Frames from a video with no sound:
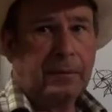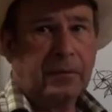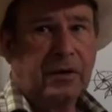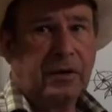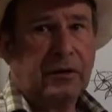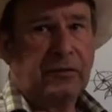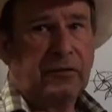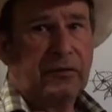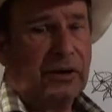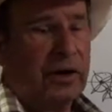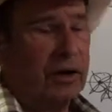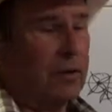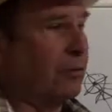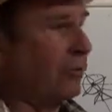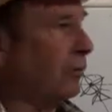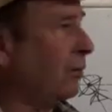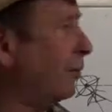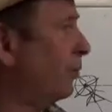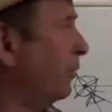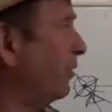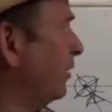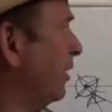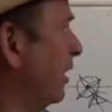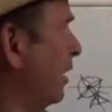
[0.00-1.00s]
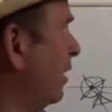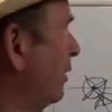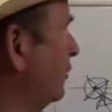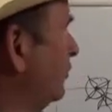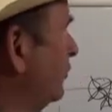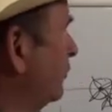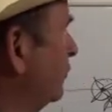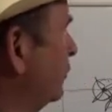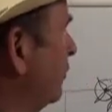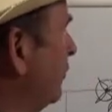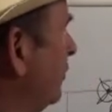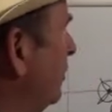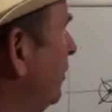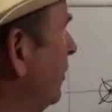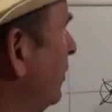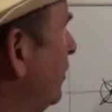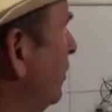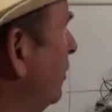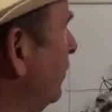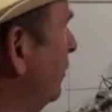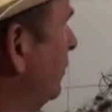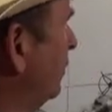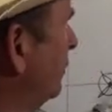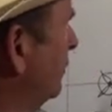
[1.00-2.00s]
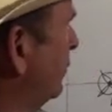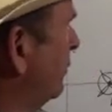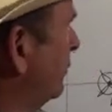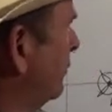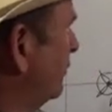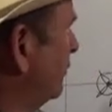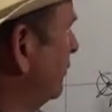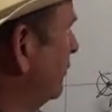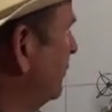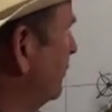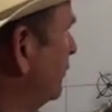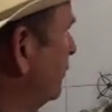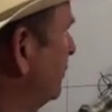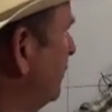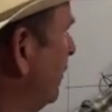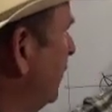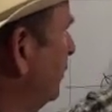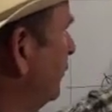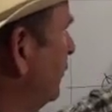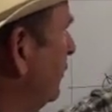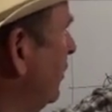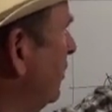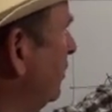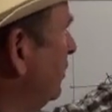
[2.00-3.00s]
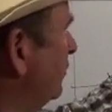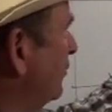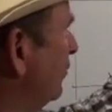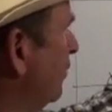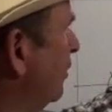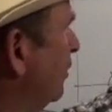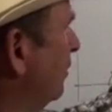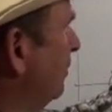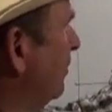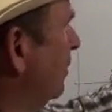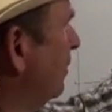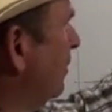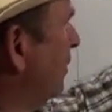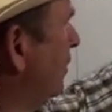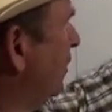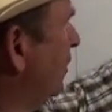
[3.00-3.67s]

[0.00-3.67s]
If you can't remember that, just remember to split the numbers up.